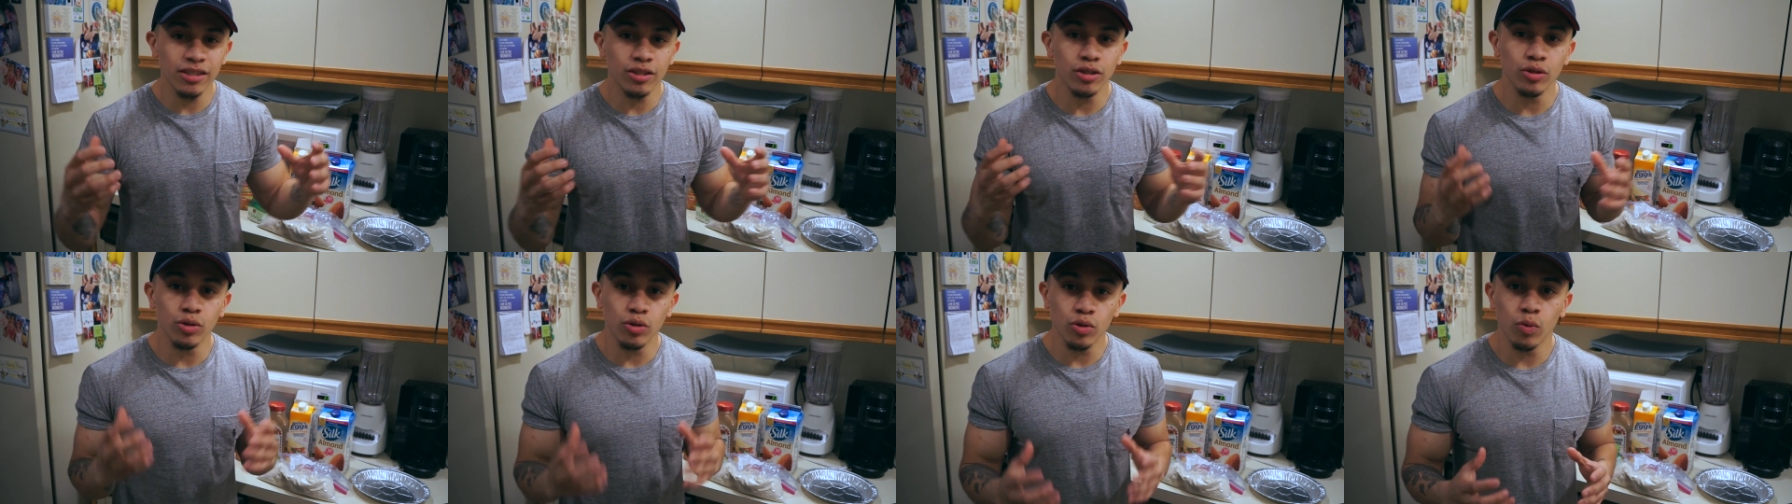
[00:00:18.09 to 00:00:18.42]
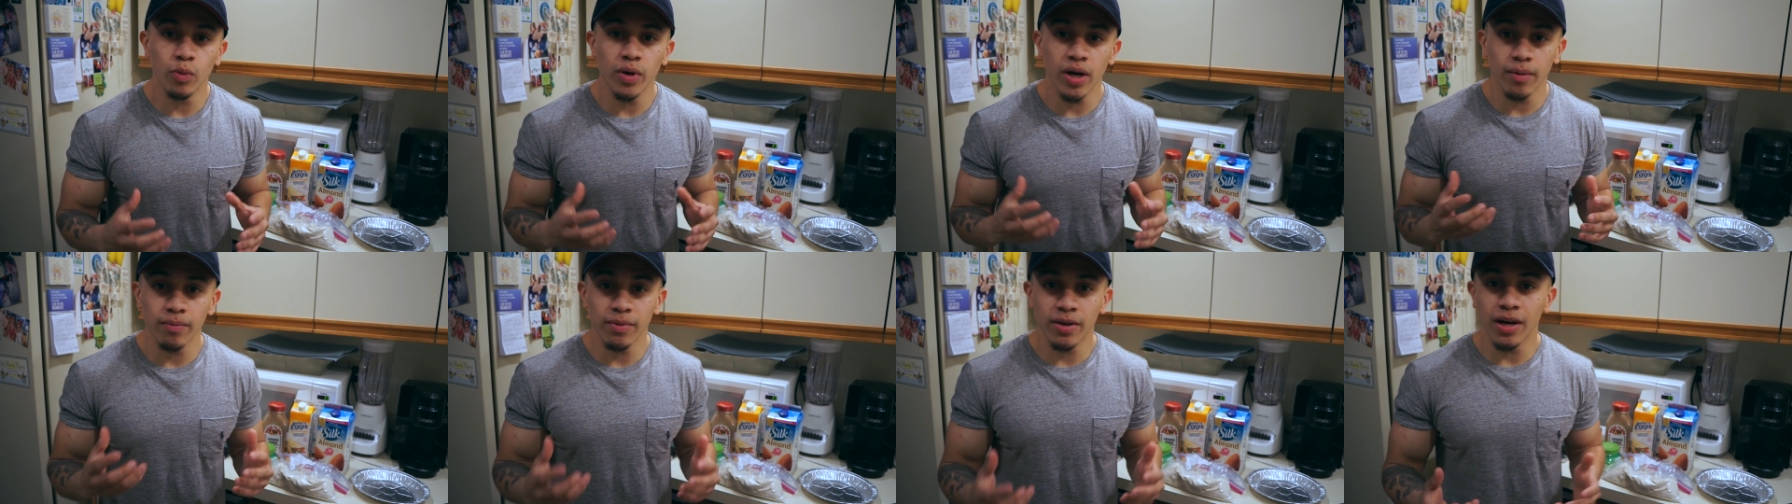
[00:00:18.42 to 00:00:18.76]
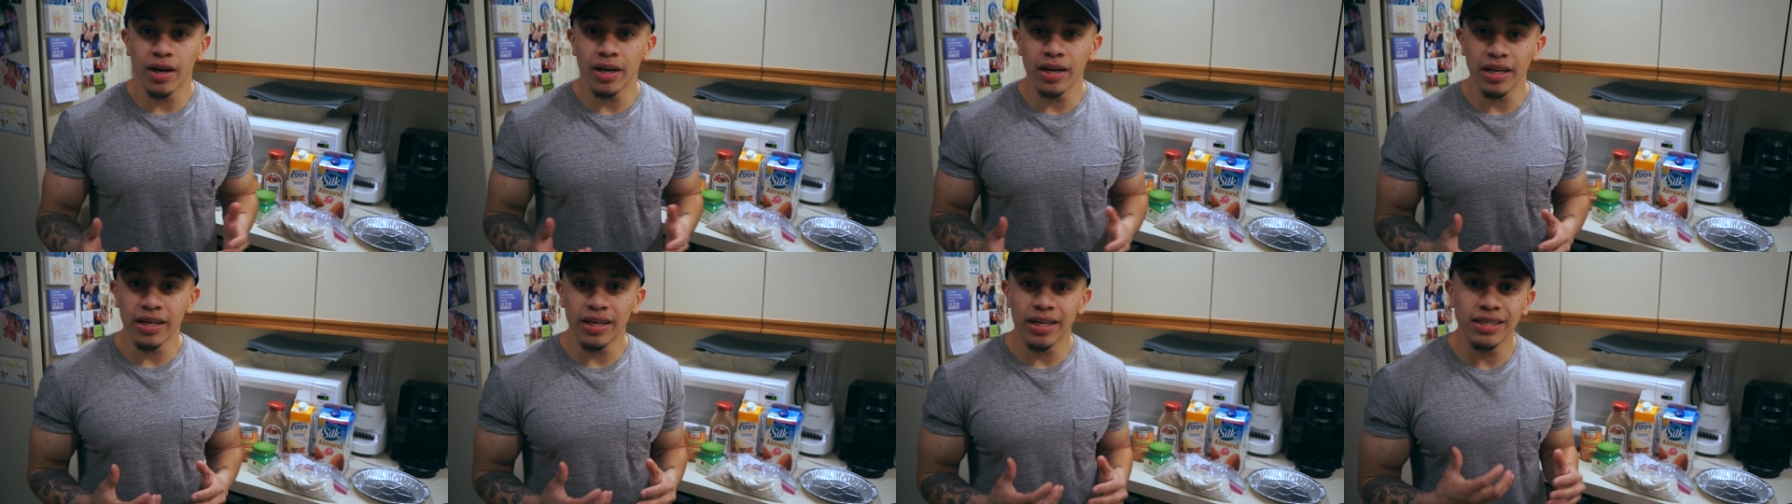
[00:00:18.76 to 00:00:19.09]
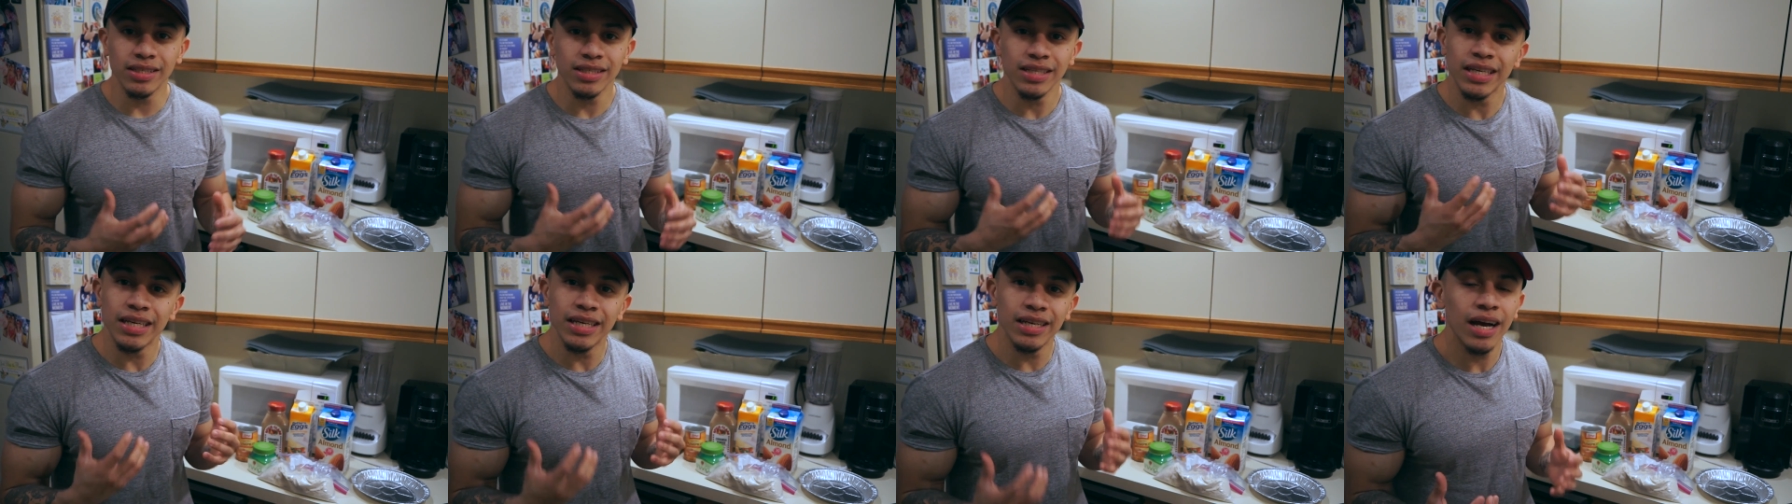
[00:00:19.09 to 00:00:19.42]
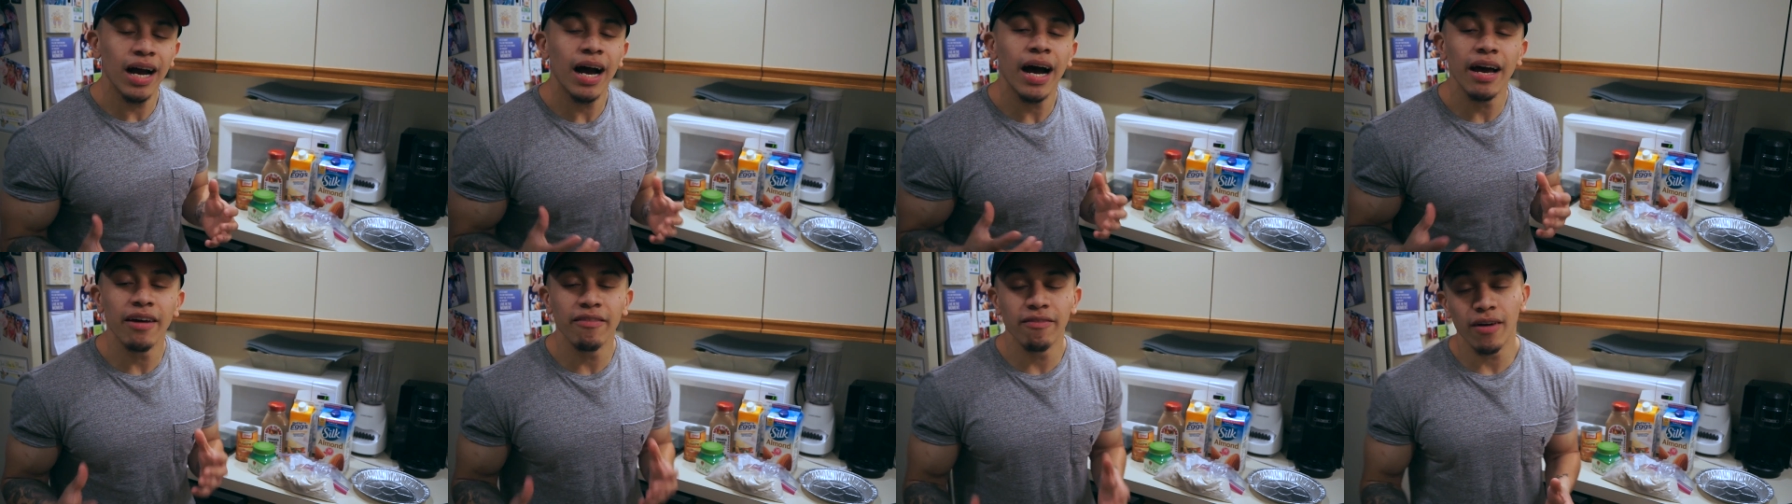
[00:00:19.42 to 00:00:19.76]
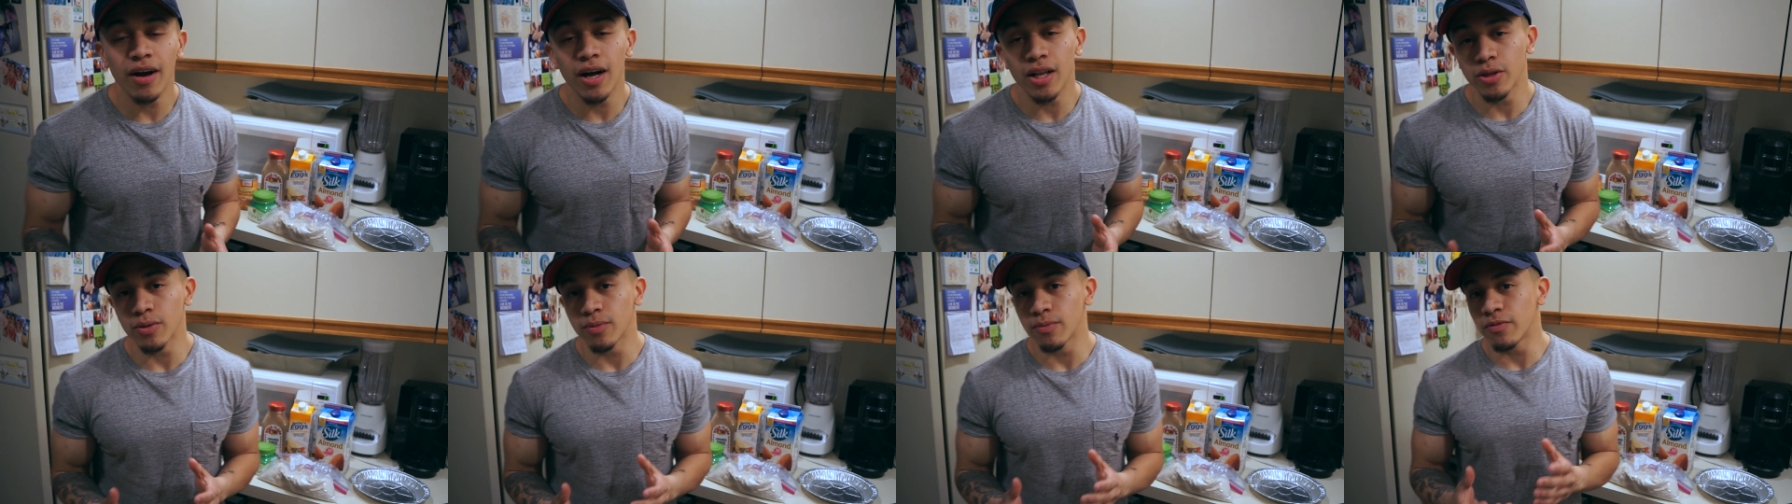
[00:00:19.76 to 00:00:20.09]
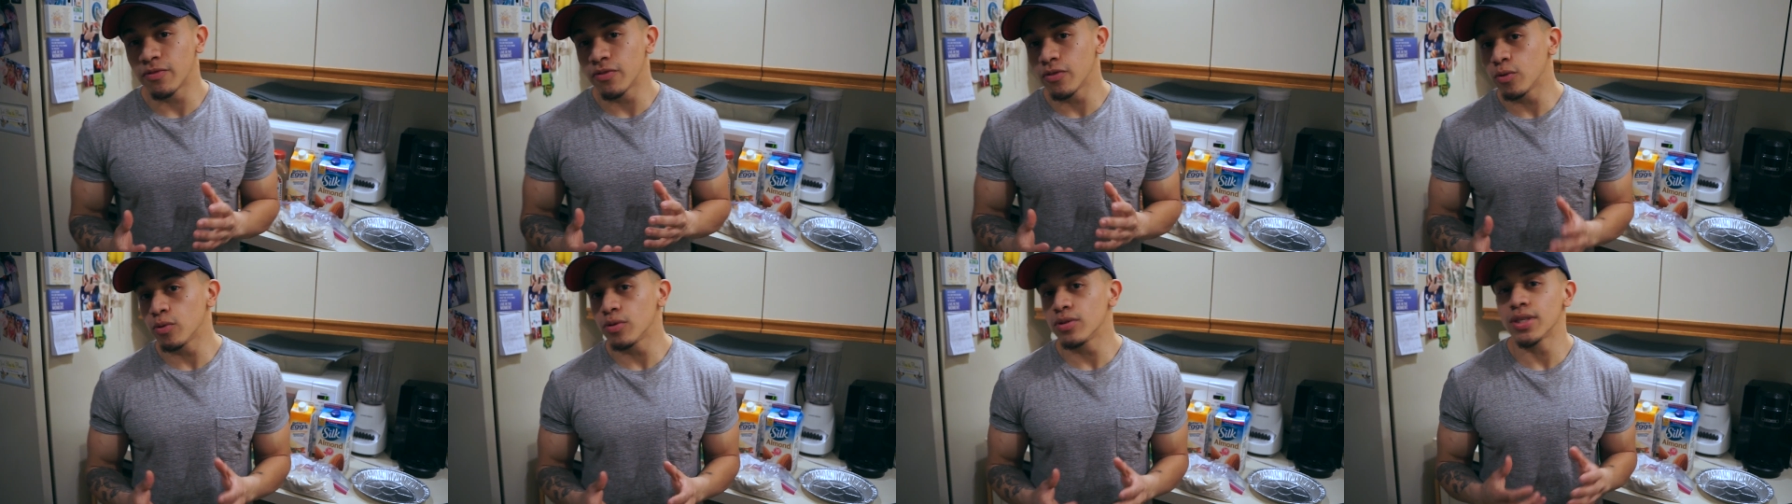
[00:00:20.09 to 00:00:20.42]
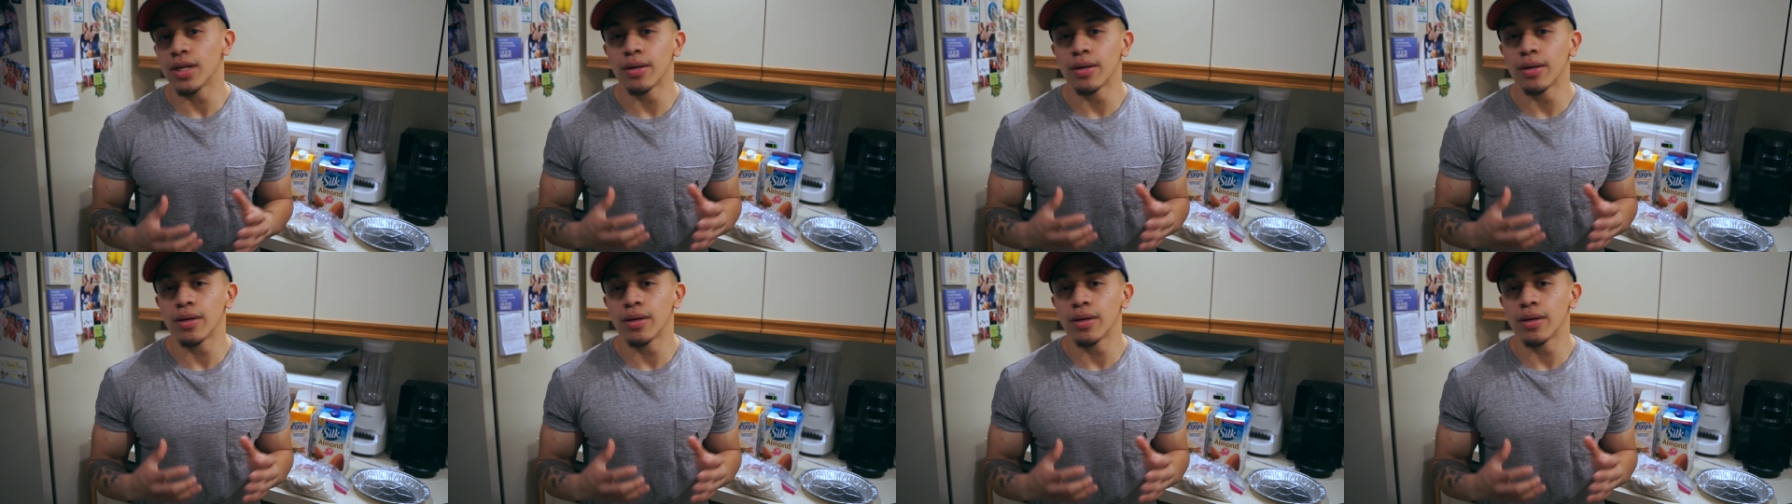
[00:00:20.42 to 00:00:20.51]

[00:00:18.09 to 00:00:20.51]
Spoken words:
to do when I'm cutting is eat high volume foods.